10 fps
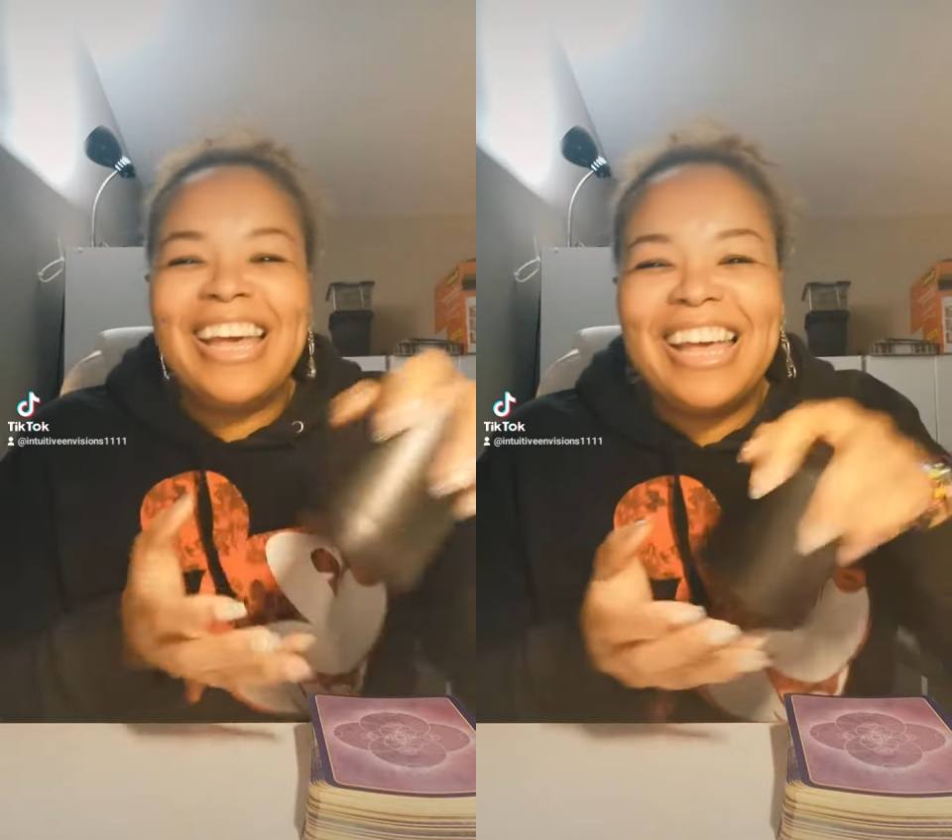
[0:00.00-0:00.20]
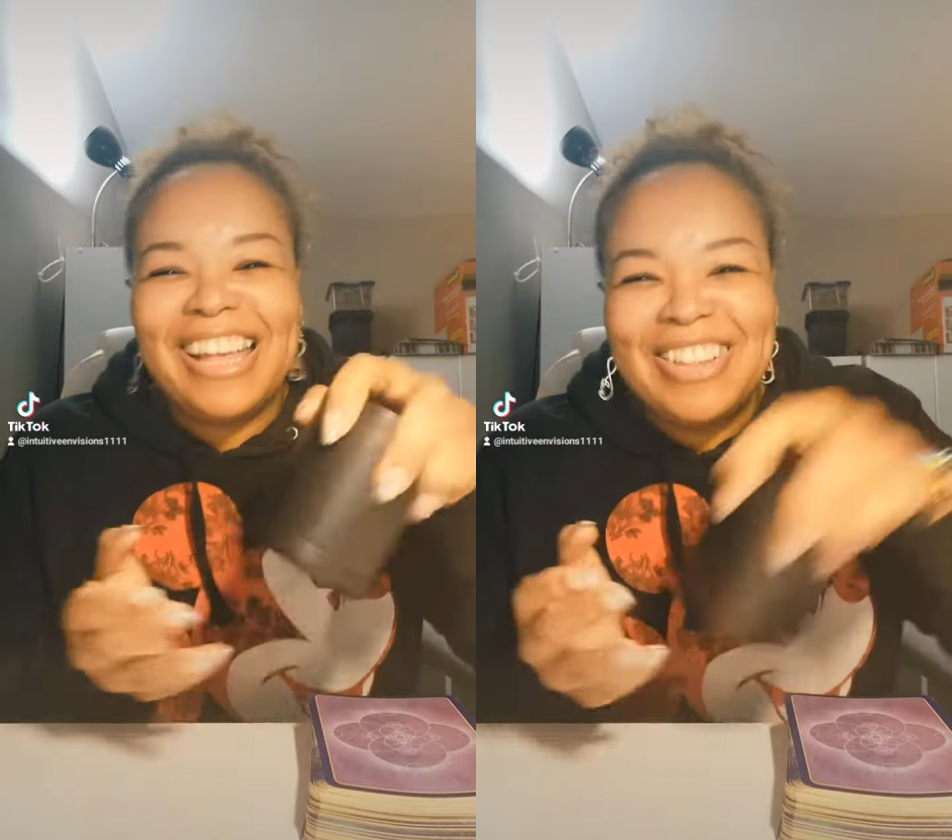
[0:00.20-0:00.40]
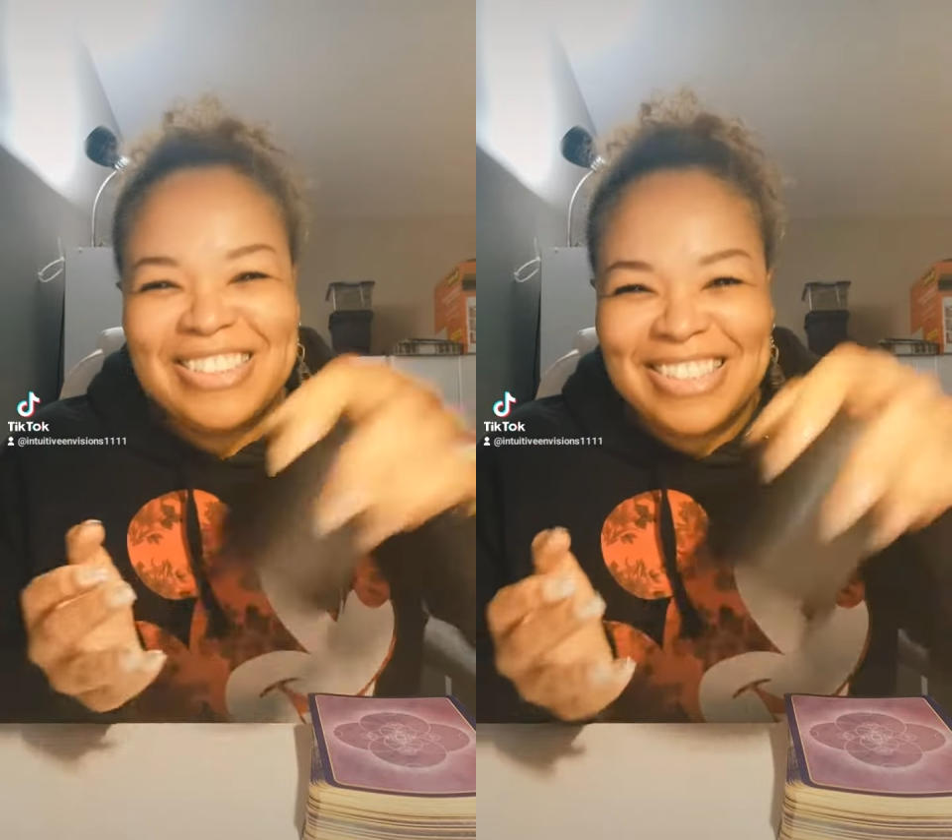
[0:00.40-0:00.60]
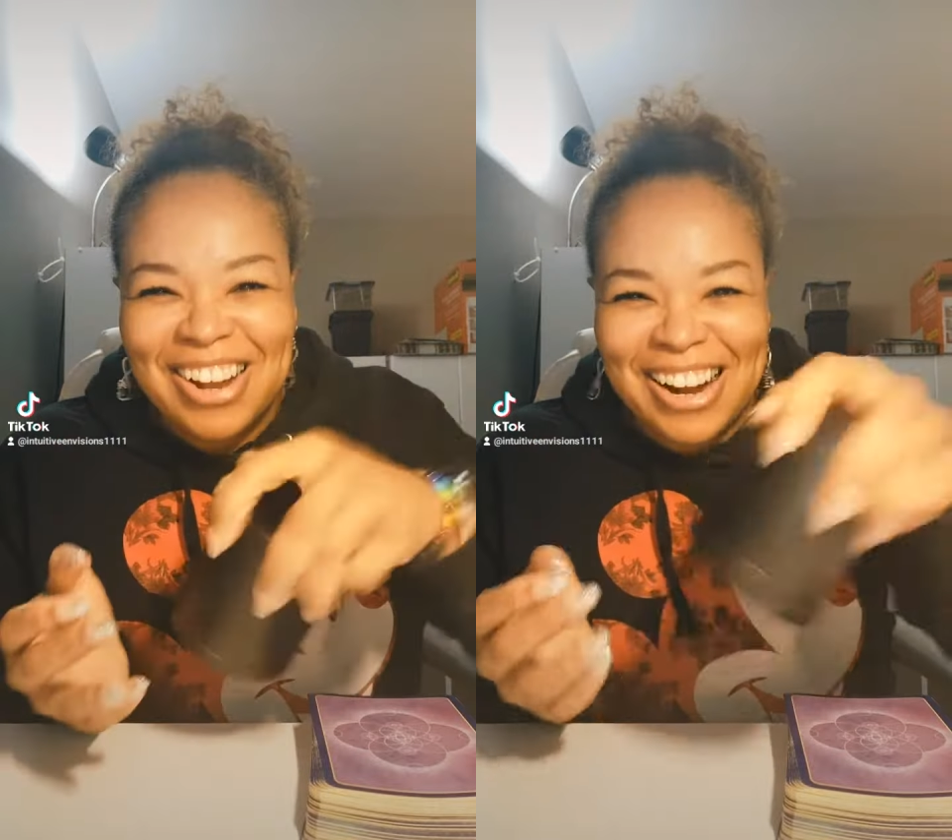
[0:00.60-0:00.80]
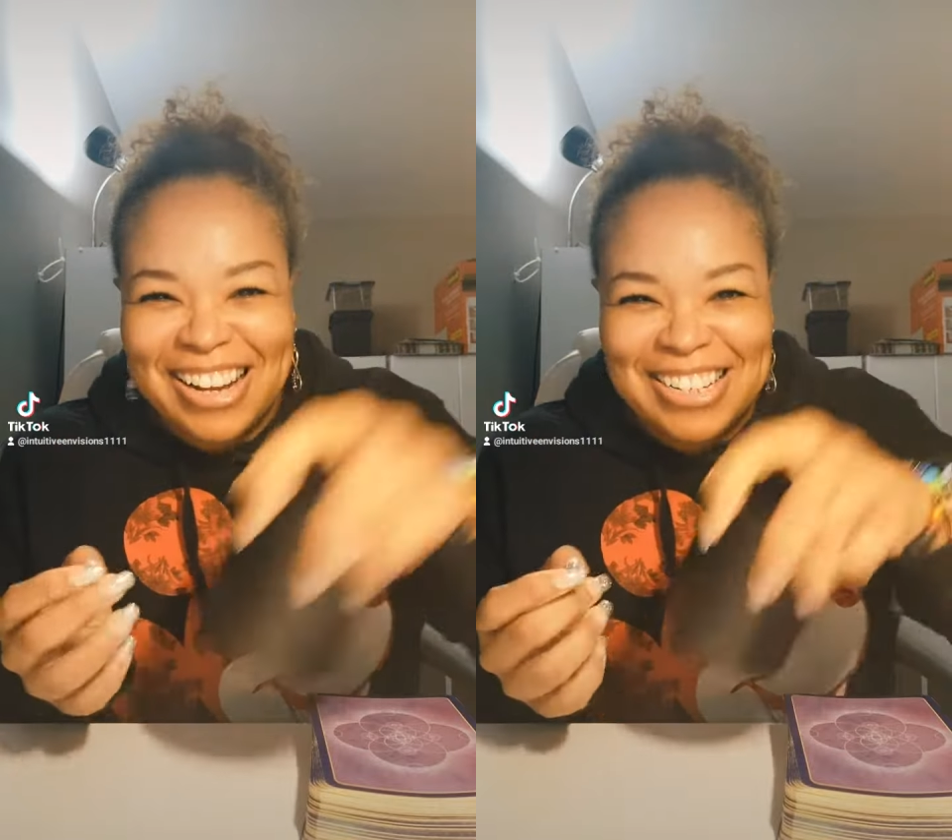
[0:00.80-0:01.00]
I'm
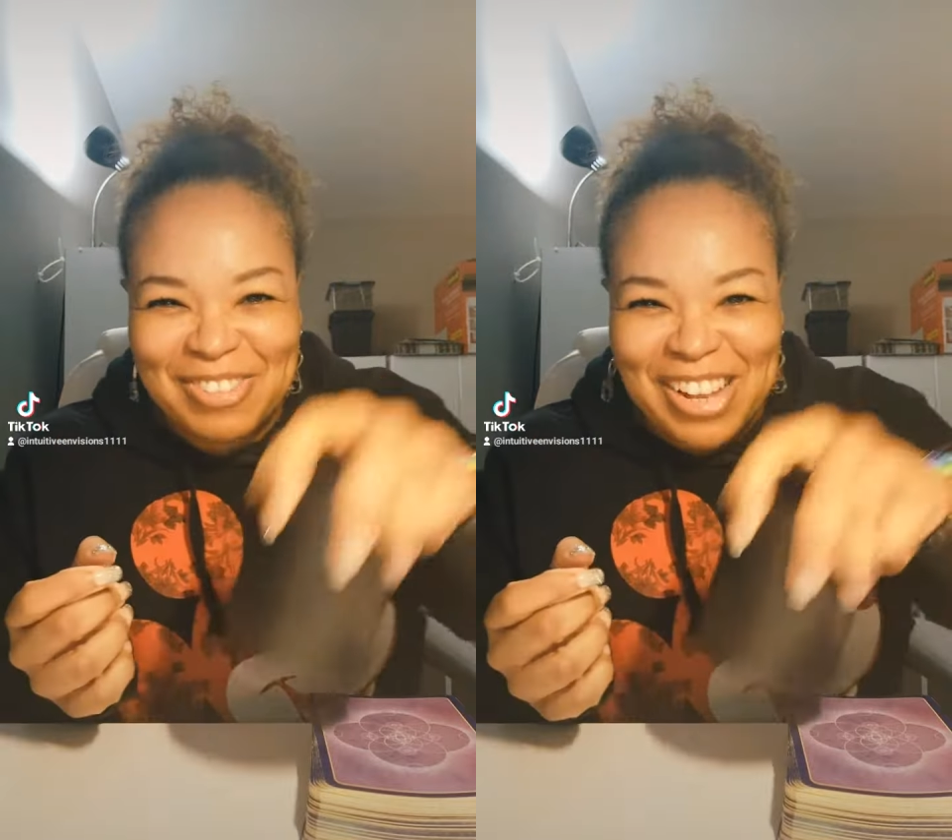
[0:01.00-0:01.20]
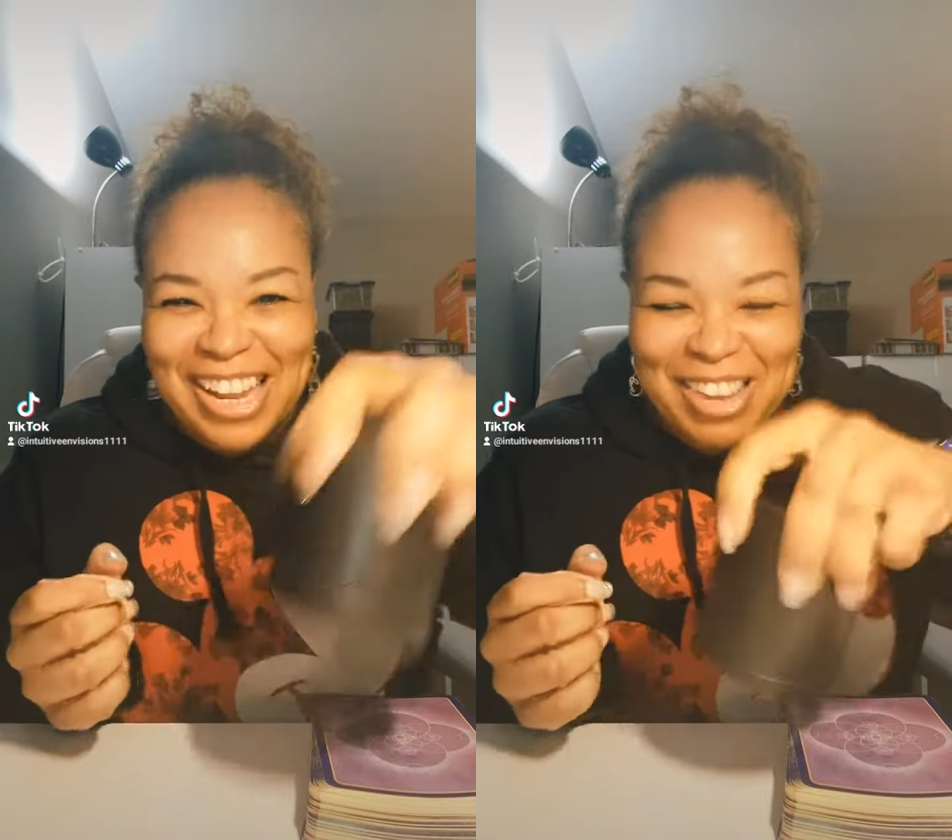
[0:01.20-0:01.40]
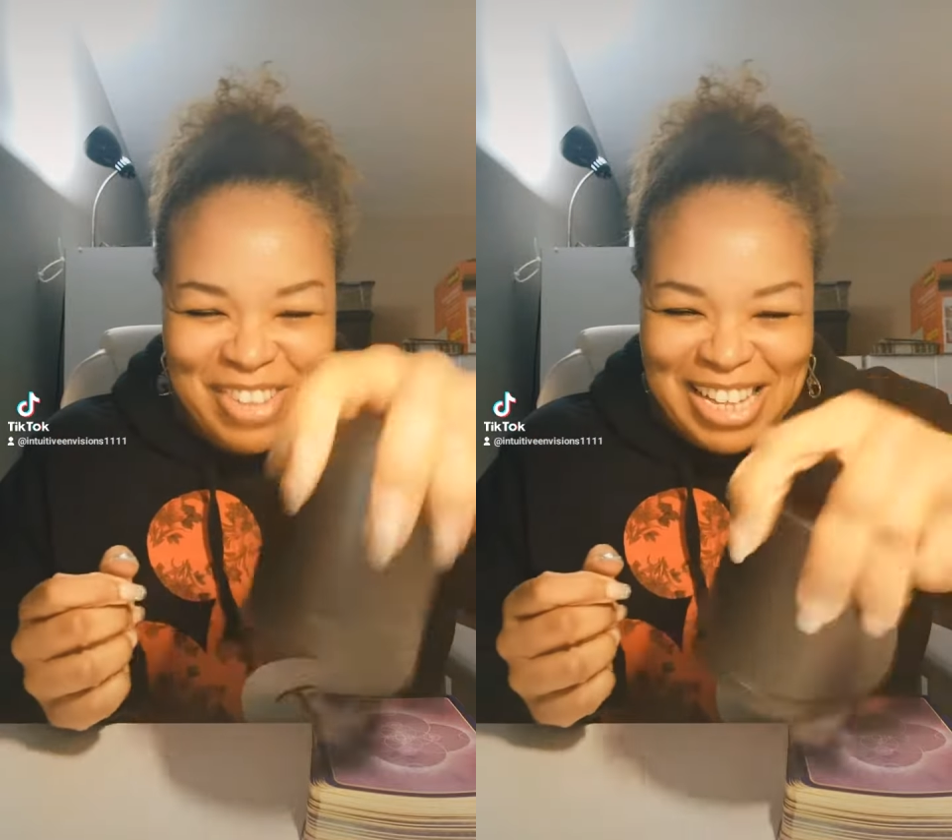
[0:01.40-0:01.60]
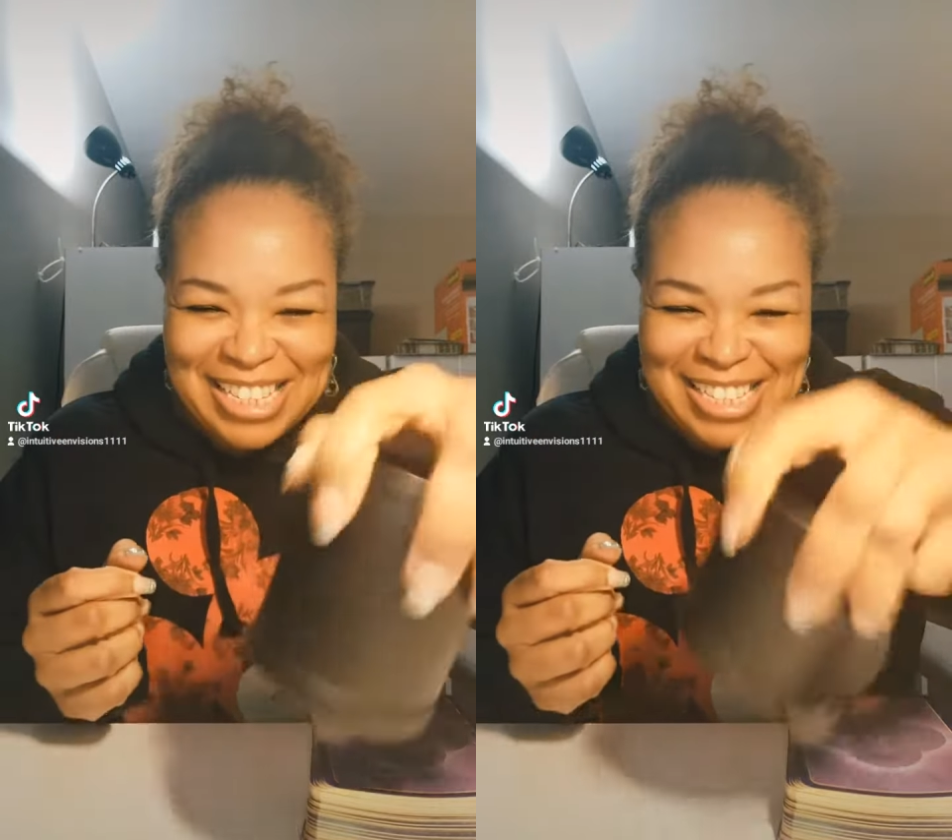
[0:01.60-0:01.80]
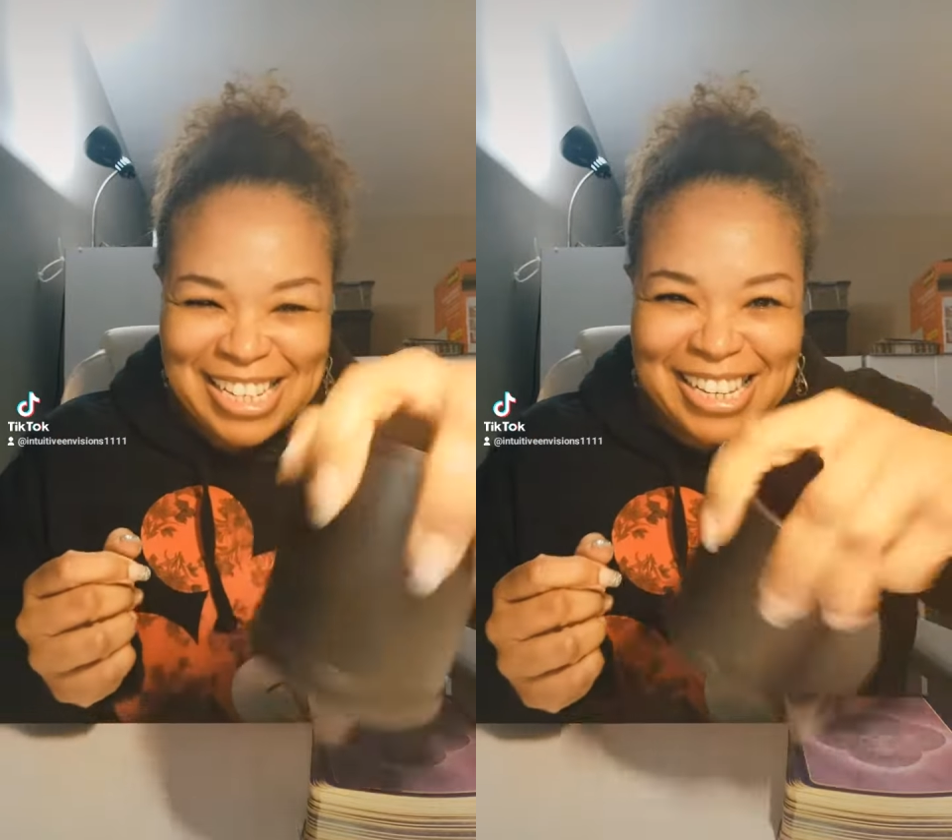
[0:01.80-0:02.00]
sorry. I just felt like being
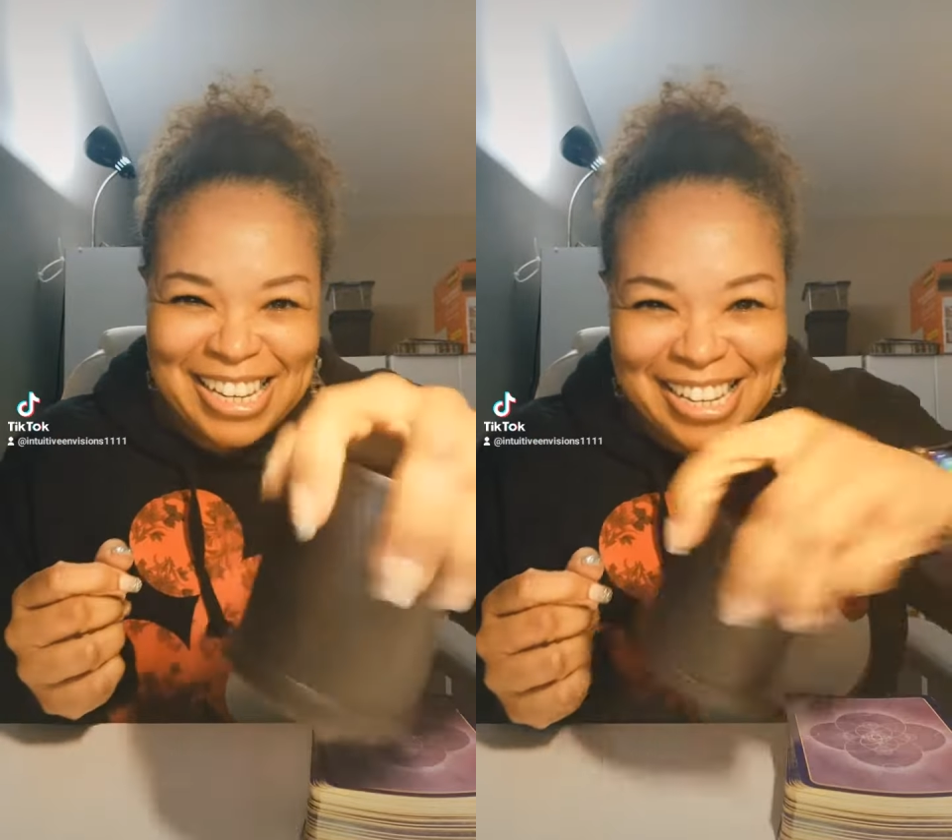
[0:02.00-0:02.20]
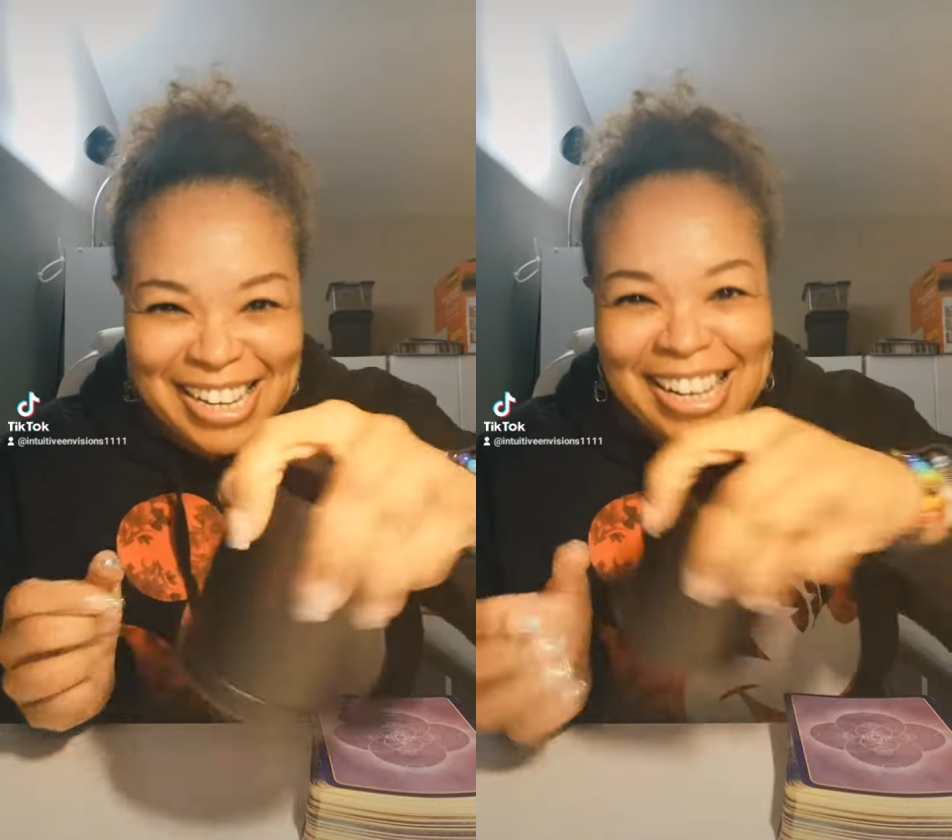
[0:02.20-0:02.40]
silly.